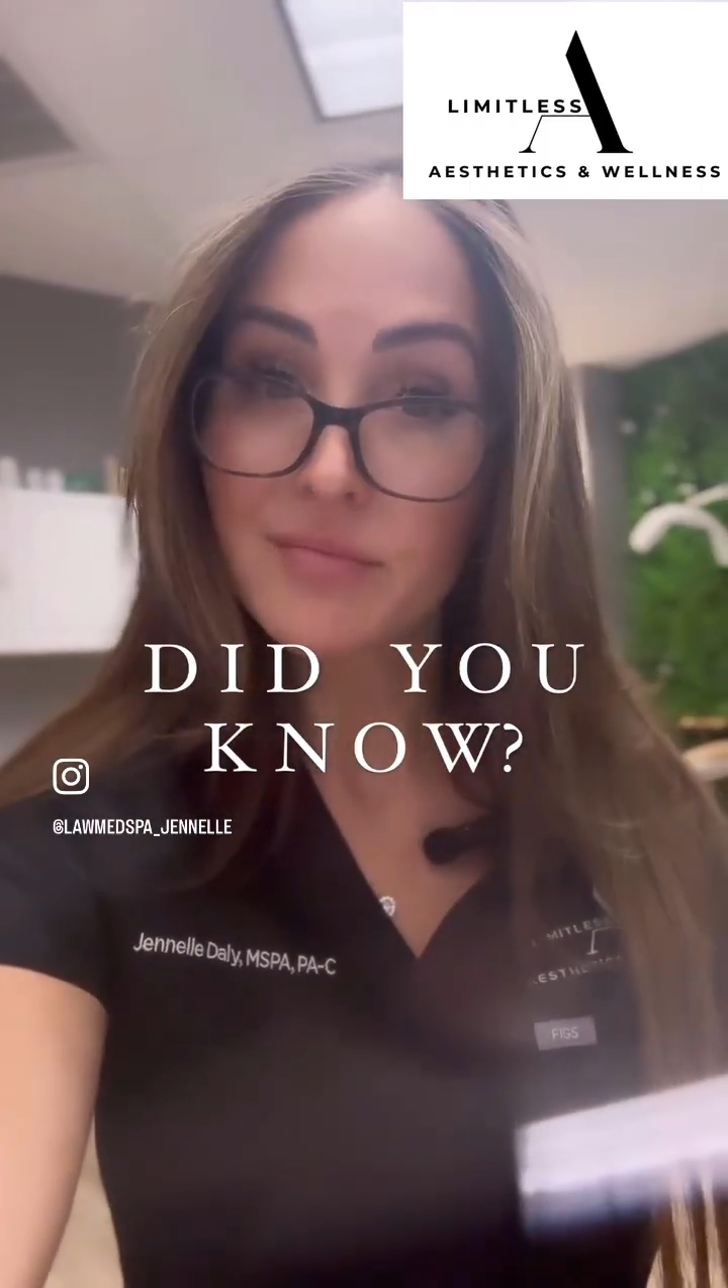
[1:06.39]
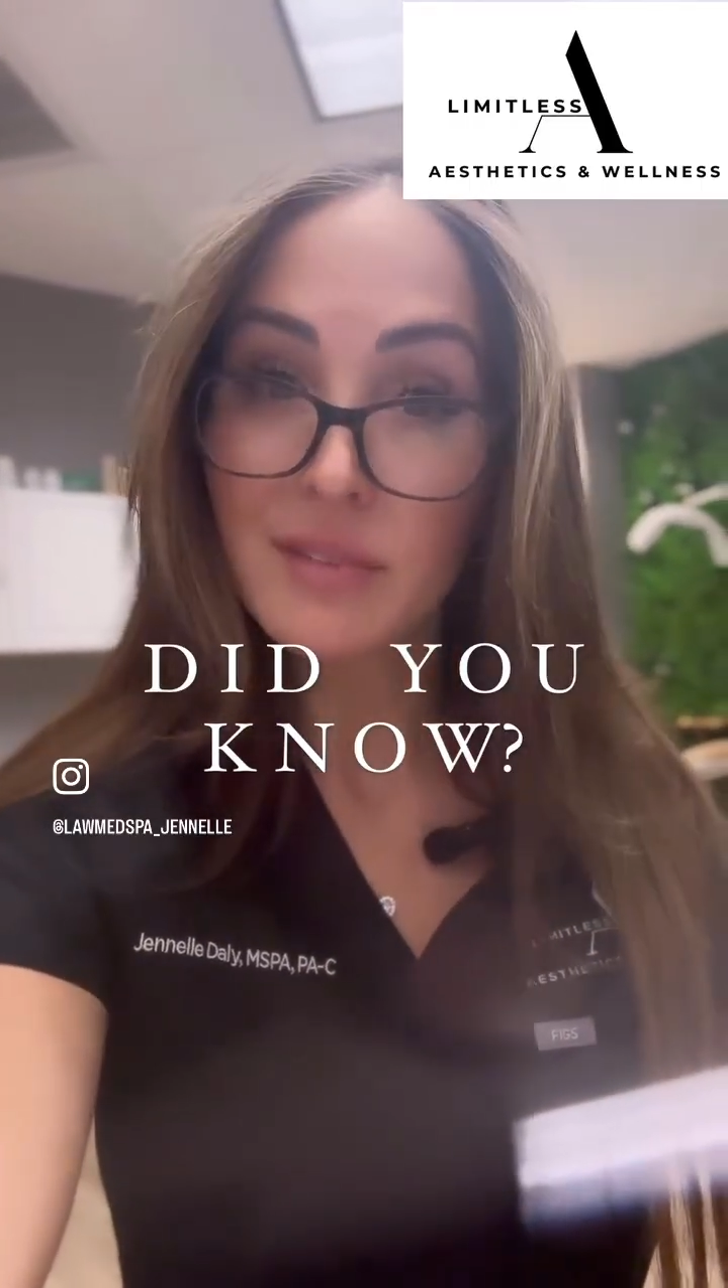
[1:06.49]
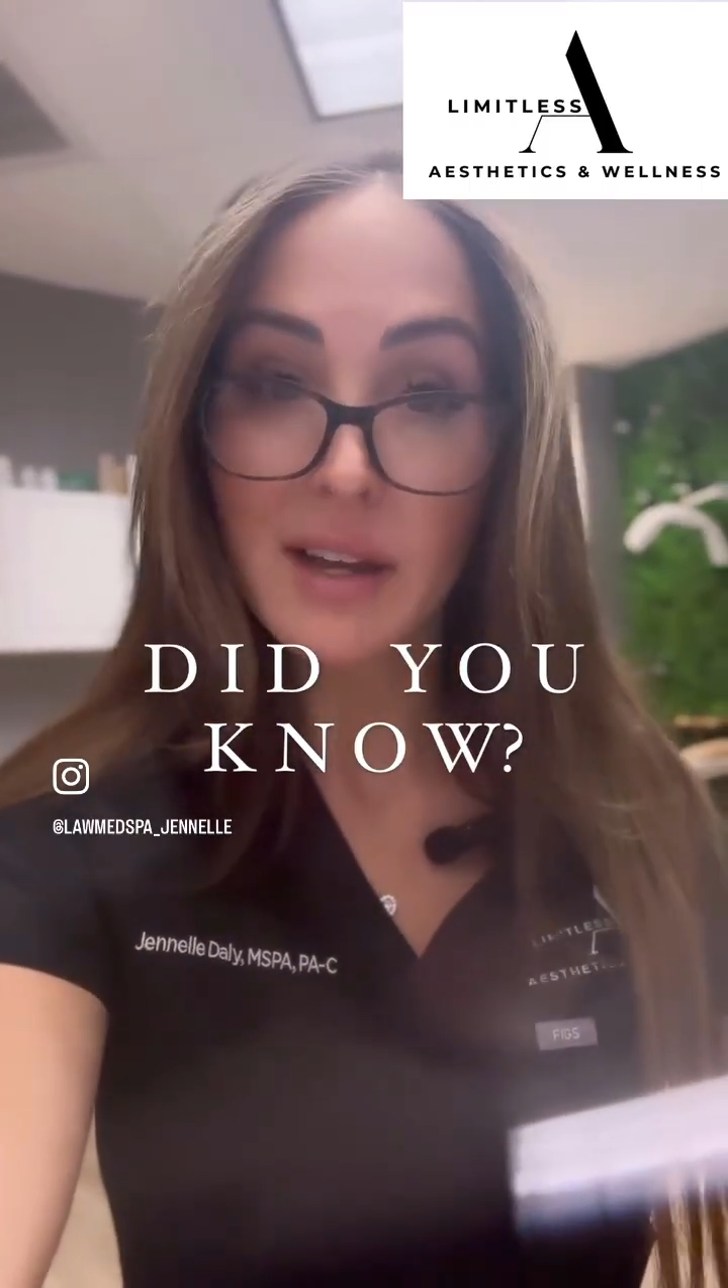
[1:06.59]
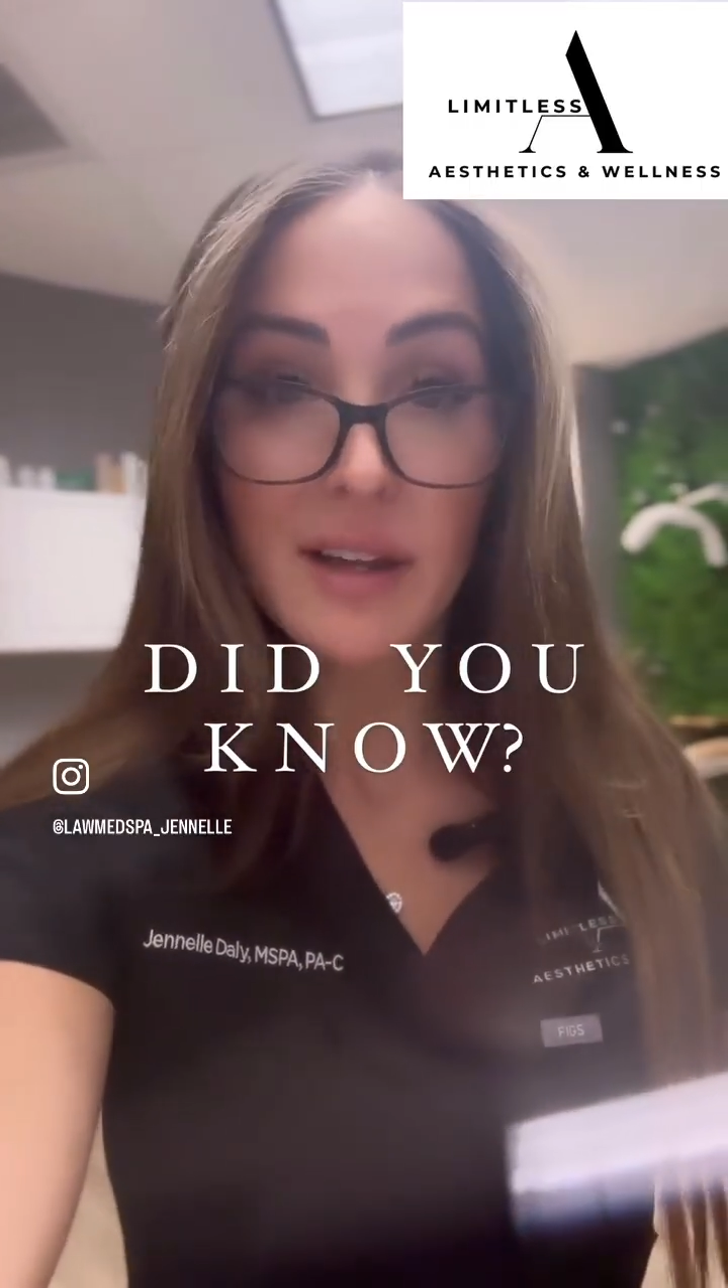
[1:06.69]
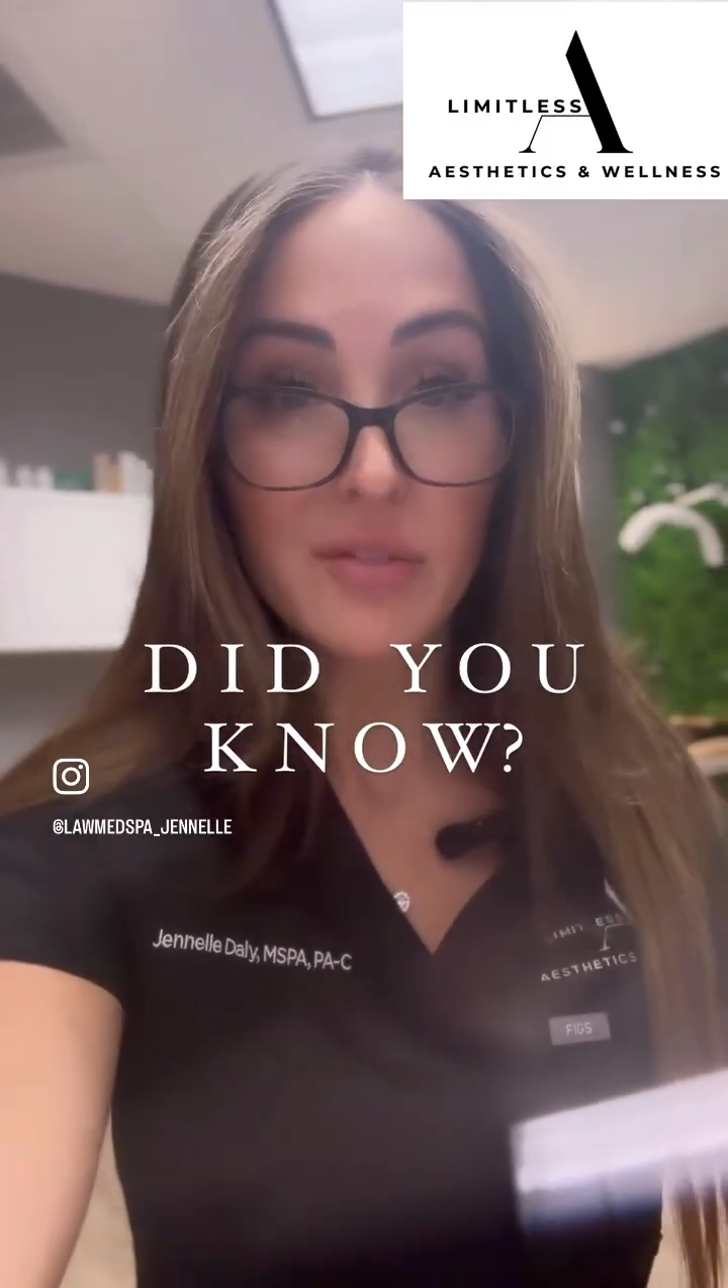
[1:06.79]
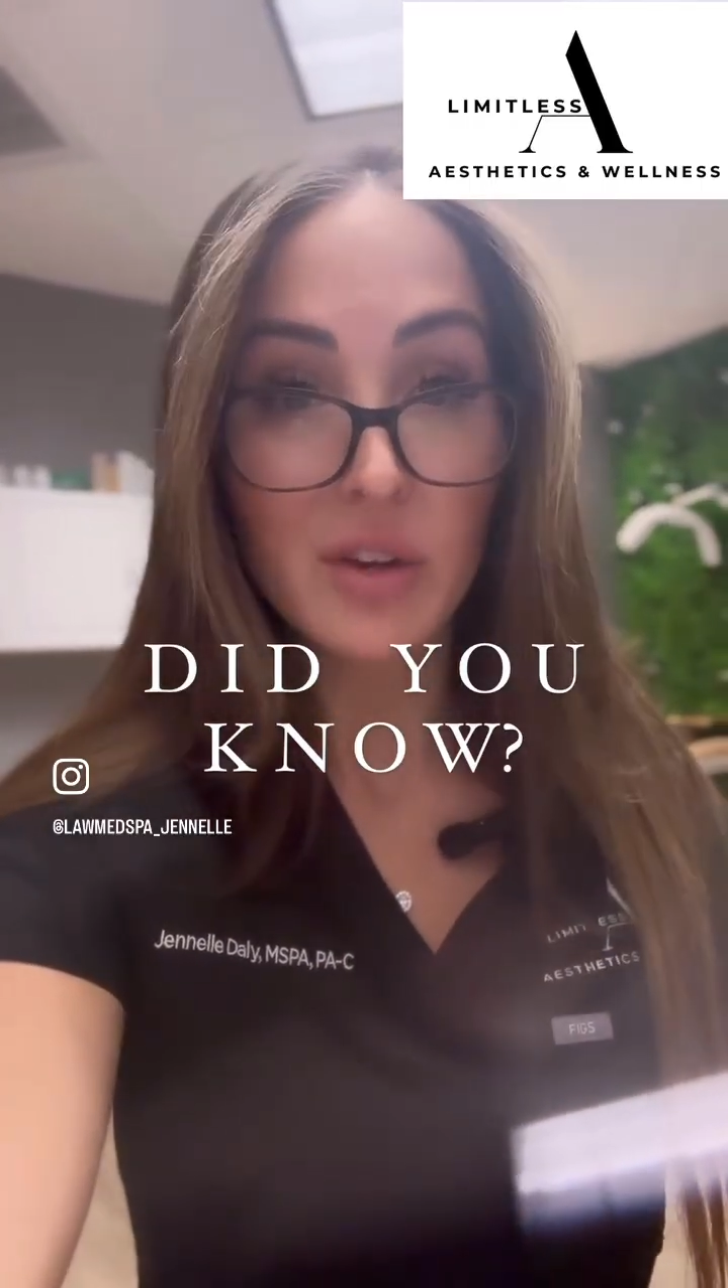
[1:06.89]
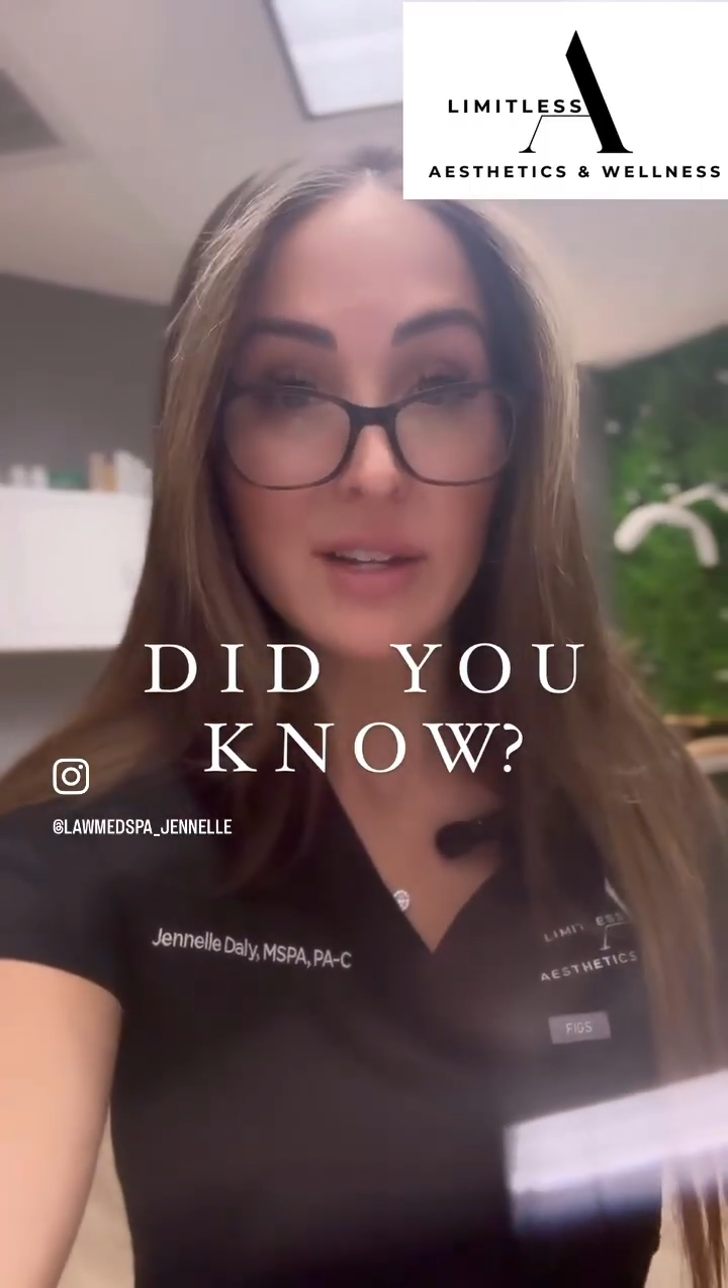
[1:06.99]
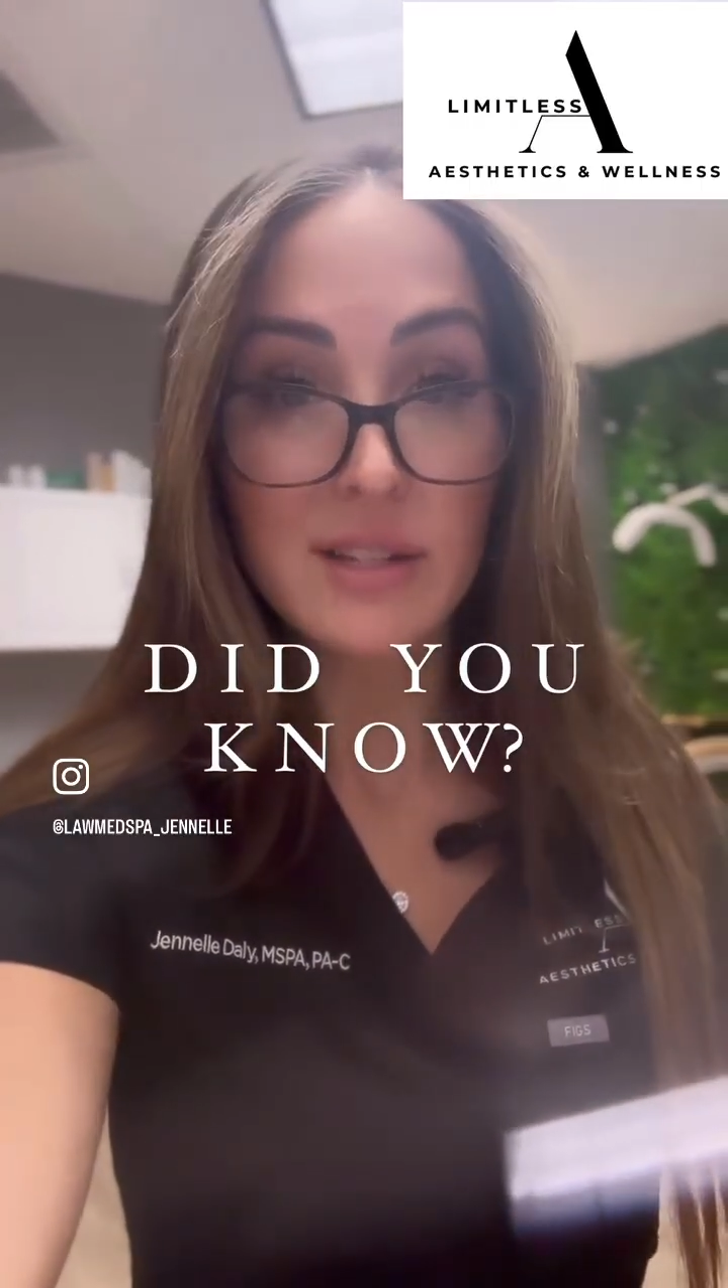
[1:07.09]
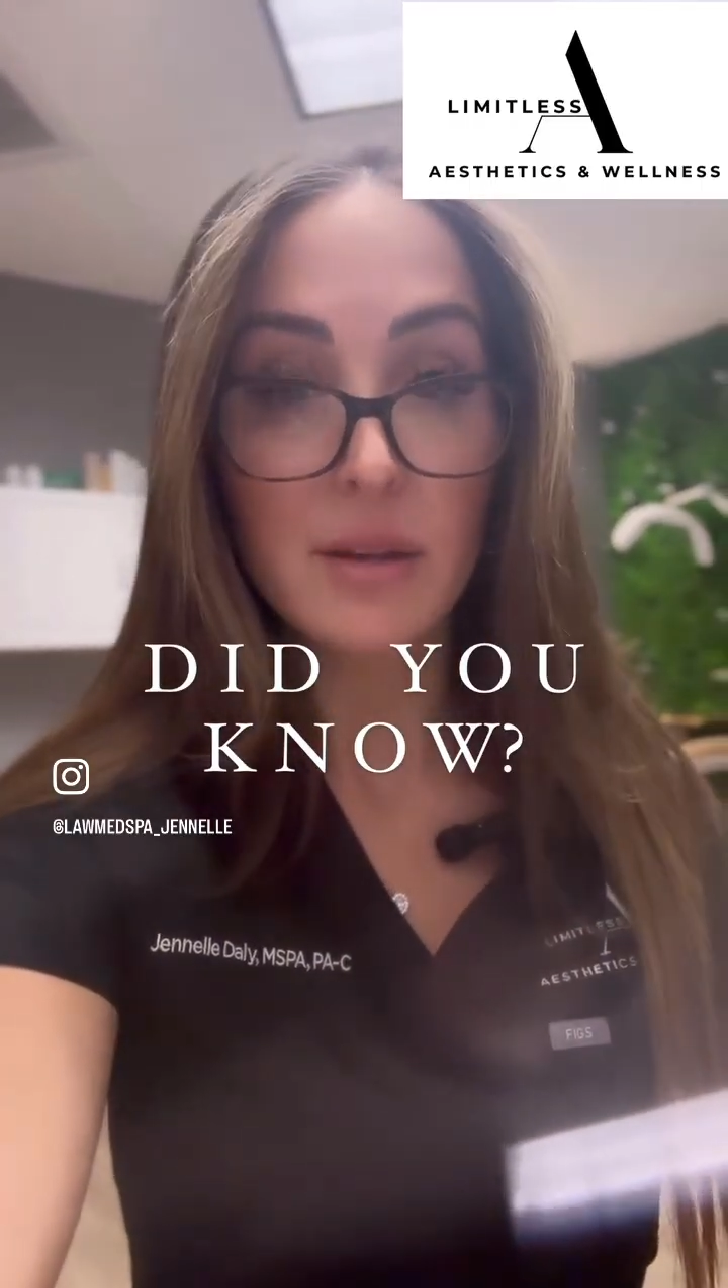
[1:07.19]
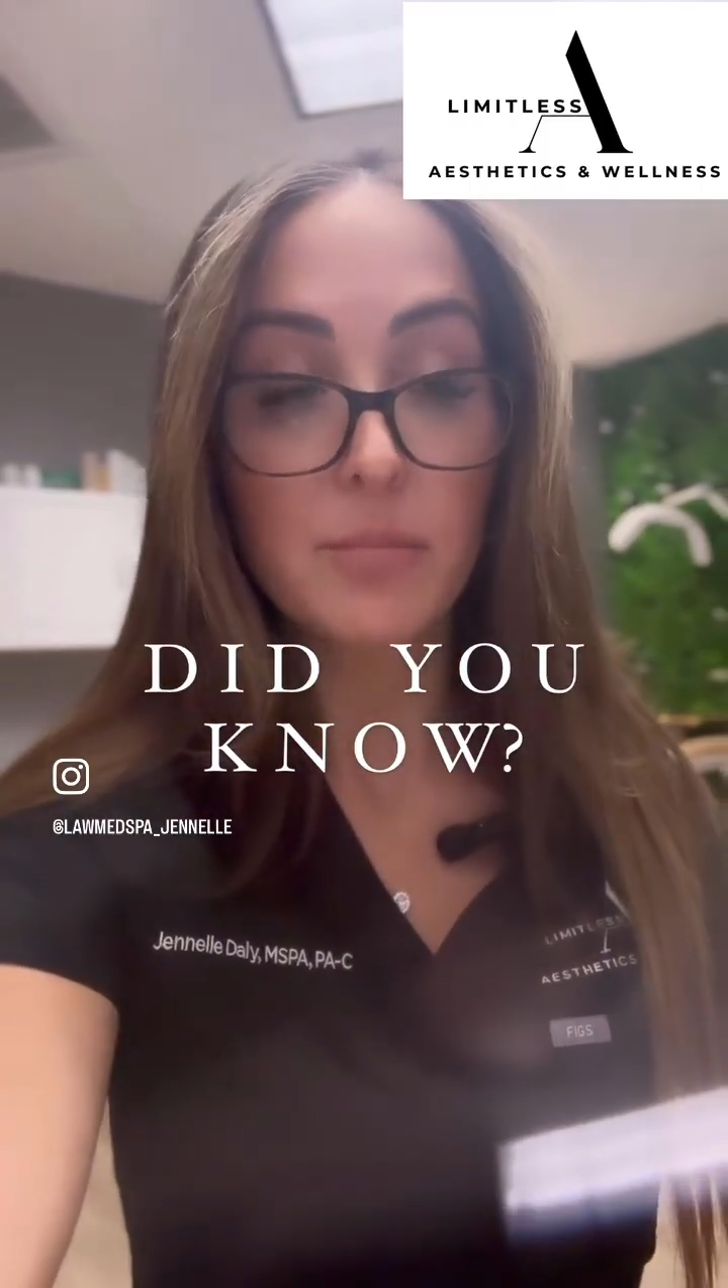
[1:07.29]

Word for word: kind of crazy,